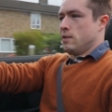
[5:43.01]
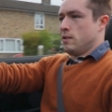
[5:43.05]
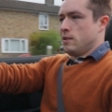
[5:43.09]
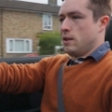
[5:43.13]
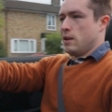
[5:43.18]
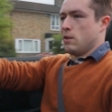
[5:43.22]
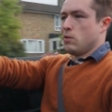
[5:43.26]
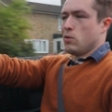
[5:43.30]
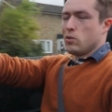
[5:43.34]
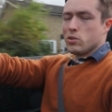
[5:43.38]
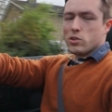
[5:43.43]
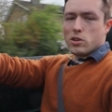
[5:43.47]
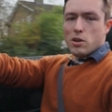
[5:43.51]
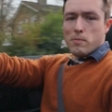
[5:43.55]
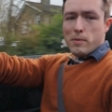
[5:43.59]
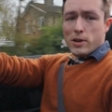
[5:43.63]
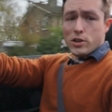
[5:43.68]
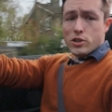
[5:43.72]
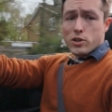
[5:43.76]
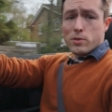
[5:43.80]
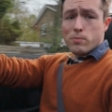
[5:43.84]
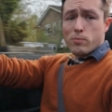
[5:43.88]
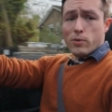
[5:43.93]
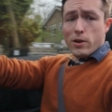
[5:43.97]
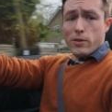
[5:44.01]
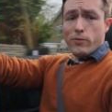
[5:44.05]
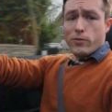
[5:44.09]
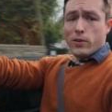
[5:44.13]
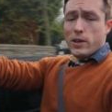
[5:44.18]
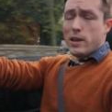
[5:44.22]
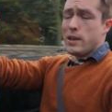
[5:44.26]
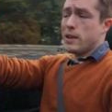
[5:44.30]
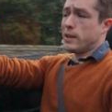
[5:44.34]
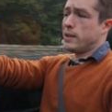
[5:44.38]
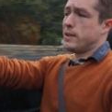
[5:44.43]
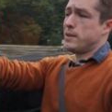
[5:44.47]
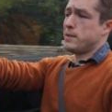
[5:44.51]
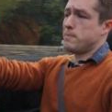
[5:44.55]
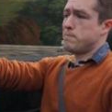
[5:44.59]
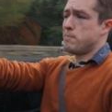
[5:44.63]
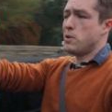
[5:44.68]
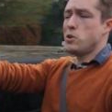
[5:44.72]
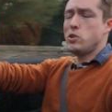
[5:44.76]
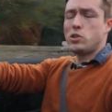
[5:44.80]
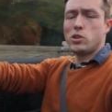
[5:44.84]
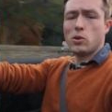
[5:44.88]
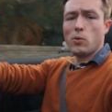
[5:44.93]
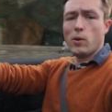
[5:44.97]
I also mentioned briefly
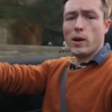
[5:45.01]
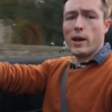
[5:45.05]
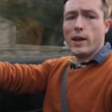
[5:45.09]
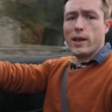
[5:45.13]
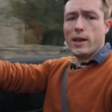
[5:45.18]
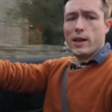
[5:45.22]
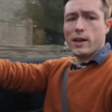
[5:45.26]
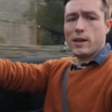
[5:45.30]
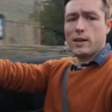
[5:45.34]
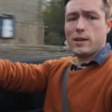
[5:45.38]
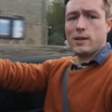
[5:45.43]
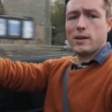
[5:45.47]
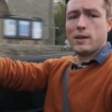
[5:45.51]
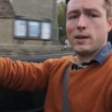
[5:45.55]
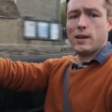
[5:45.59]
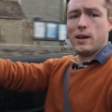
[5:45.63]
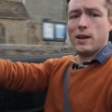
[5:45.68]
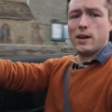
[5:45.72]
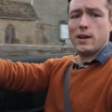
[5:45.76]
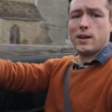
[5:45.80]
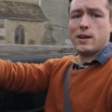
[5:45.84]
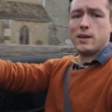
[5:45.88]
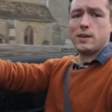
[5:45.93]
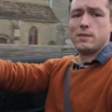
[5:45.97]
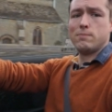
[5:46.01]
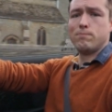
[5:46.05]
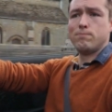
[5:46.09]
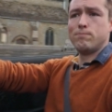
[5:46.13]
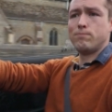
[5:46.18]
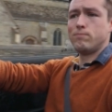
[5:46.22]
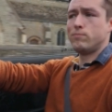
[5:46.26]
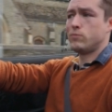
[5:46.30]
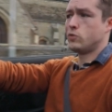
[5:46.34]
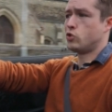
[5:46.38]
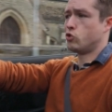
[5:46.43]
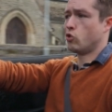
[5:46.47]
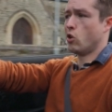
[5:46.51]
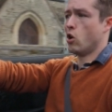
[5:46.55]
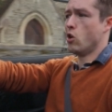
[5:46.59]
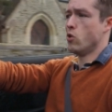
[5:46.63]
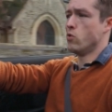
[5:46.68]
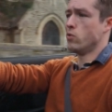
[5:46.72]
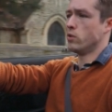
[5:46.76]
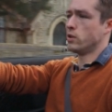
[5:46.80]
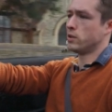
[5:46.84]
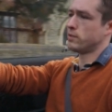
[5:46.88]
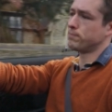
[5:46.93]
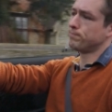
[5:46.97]
motorway
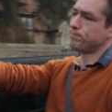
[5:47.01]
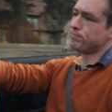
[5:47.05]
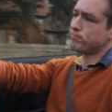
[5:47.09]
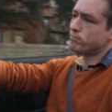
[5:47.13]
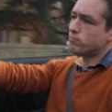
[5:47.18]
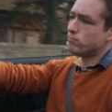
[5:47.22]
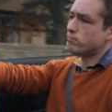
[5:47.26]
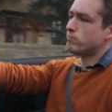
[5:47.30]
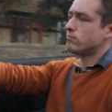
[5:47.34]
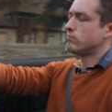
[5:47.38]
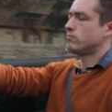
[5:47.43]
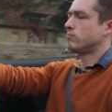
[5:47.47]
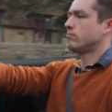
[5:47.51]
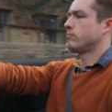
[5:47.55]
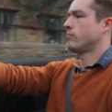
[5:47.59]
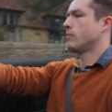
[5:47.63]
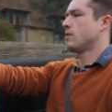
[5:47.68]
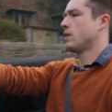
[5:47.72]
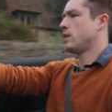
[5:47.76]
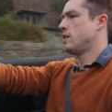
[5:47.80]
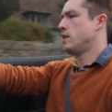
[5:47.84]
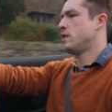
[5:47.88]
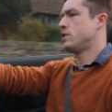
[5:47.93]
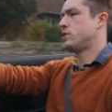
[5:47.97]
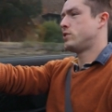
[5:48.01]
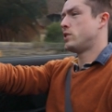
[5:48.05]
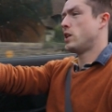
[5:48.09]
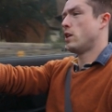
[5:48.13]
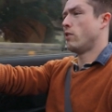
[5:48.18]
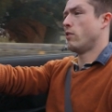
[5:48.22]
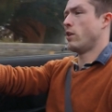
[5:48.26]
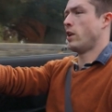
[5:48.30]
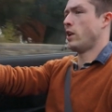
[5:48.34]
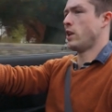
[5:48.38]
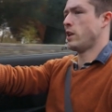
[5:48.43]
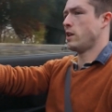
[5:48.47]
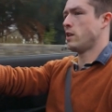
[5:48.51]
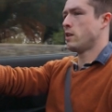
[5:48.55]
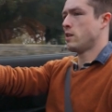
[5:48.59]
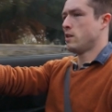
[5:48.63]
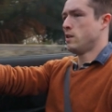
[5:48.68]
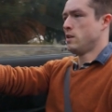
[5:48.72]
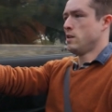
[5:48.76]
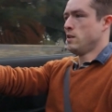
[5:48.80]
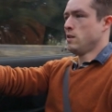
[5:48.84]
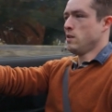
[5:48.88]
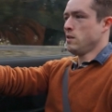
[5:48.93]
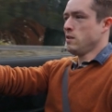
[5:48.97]
drone. Is there any?
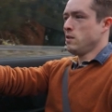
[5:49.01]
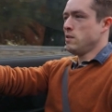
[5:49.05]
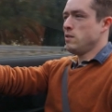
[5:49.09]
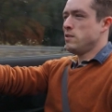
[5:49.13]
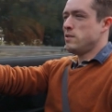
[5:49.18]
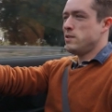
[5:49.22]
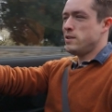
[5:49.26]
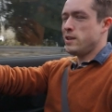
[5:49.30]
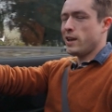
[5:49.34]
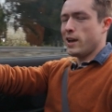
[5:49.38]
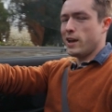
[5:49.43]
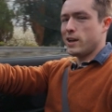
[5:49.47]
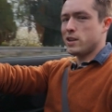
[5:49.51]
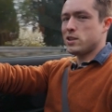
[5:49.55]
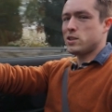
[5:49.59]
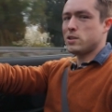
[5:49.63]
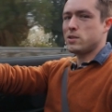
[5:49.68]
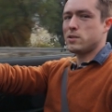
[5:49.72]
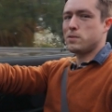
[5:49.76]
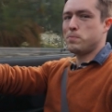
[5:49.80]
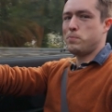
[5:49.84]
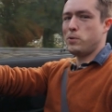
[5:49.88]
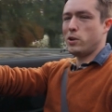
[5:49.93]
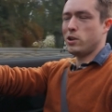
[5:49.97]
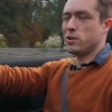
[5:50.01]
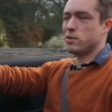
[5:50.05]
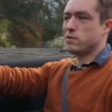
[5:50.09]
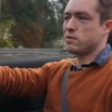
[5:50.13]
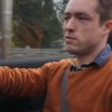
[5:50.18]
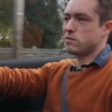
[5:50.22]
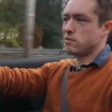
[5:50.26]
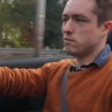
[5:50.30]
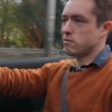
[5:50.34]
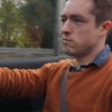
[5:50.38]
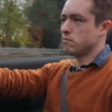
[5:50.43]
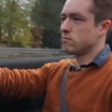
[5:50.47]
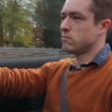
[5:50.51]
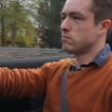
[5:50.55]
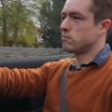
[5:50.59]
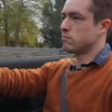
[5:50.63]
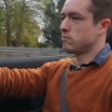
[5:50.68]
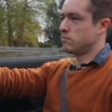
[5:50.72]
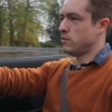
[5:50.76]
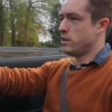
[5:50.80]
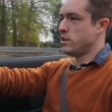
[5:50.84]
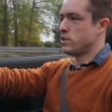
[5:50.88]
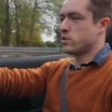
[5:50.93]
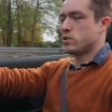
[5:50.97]
Yes, but
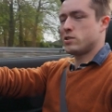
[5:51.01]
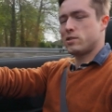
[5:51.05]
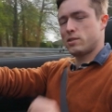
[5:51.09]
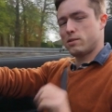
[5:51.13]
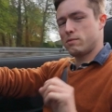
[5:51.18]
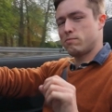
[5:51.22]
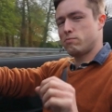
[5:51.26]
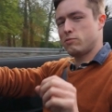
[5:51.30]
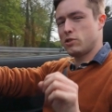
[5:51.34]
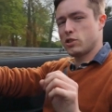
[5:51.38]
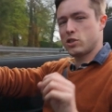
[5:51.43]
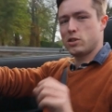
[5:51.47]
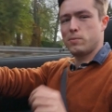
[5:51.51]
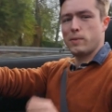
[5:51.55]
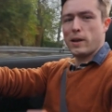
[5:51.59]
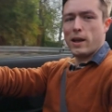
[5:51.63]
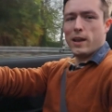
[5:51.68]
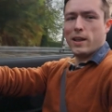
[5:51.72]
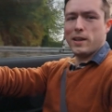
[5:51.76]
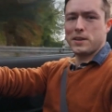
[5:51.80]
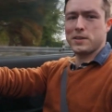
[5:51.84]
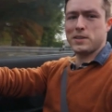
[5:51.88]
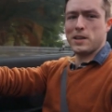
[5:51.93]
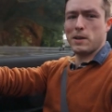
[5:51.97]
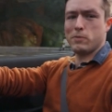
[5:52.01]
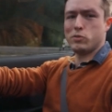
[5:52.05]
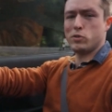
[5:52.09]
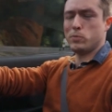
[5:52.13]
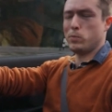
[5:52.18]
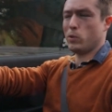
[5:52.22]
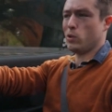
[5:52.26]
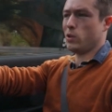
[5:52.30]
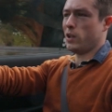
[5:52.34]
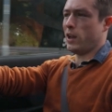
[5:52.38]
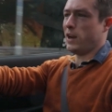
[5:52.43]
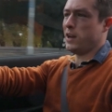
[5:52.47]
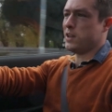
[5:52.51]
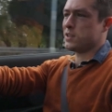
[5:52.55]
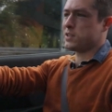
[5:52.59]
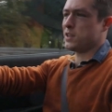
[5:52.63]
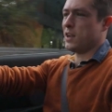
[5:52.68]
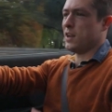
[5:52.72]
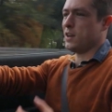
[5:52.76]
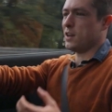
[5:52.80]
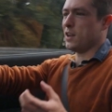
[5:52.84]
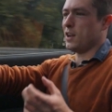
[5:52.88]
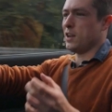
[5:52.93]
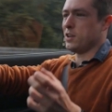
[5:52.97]
it's just about acceptable, and it's
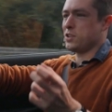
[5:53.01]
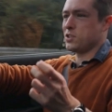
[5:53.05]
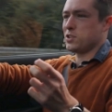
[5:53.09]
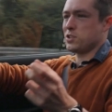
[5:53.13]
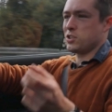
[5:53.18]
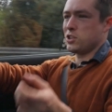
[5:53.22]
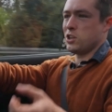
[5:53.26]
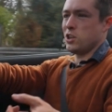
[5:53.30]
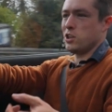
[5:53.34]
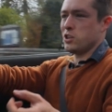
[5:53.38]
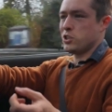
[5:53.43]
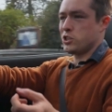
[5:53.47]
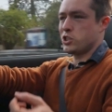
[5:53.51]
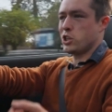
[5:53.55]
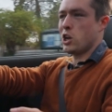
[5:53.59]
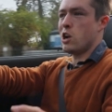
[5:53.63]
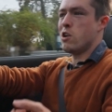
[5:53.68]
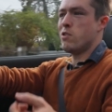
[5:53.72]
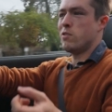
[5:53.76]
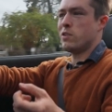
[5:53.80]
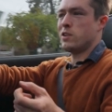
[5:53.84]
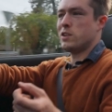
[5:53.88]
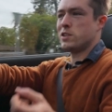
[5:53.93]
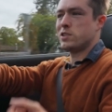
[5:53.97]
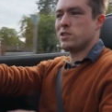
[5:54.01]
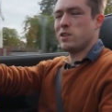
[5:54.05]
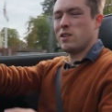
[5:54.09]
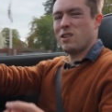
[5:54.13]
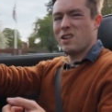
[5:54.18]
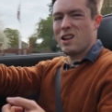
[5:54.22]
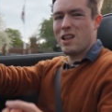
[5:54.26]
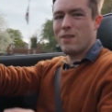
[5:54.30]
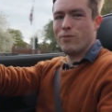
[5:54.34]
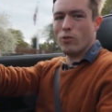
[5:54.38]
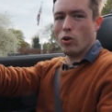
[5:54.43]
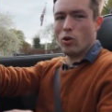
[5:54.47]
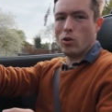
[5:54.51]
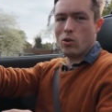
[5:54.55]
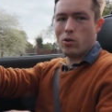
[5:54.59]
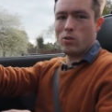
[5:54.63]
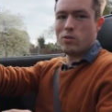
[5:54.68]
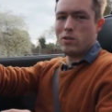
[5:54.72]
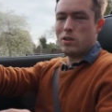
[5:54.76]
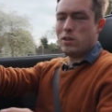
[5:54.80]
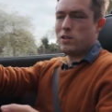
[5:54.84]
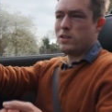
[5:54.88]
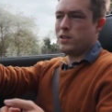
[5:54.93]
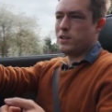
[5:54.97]
at a certain tone, at a certain
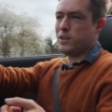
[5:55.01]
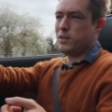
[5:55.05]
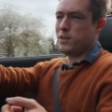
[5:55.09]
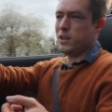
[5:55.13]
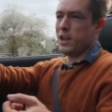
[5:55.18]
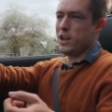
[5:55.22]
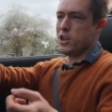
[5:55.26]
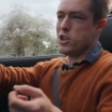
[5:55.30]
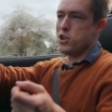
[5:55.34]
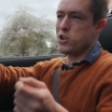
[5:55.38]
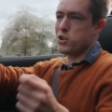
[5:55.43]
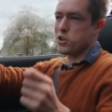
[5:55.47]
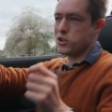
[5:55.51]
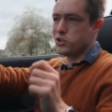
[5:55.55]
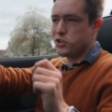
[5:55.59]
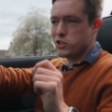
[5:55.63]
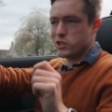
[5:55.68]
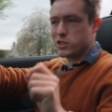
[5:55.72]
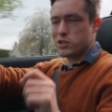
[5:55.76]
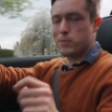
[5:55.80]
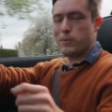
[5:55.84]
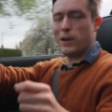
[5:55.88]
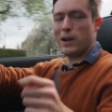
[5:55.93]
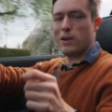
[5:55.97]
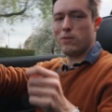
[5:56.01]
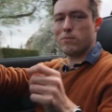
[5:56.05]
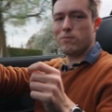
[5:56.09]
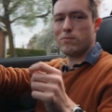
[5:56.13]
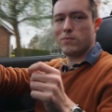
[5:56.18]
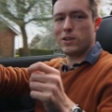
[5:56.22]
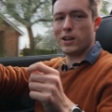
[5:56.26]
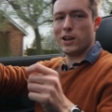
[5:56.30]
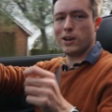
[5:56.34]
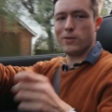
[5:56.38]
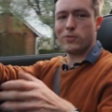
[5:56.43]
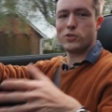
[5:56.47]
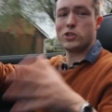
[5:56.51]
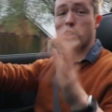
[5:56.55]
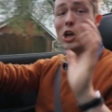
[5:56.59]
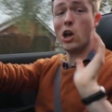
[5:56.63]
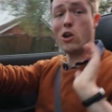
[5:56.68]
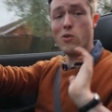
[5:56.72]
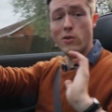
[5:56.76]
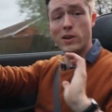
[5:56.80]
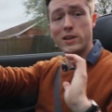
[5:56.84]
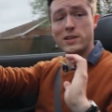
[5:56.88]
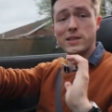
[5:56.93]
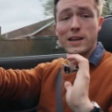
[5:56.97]
level, that you can just about kind of
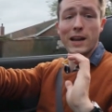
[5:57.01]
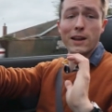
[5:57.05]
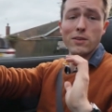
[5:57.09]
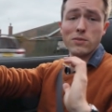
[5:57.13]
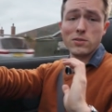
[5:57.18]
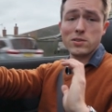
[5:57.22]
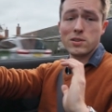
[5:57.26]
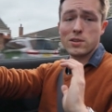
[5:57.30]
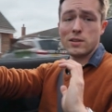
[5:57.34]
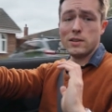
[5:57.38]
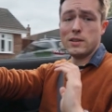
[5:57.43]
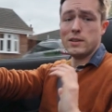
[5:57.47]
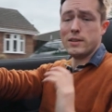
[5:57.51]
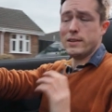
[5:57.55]
tone it out,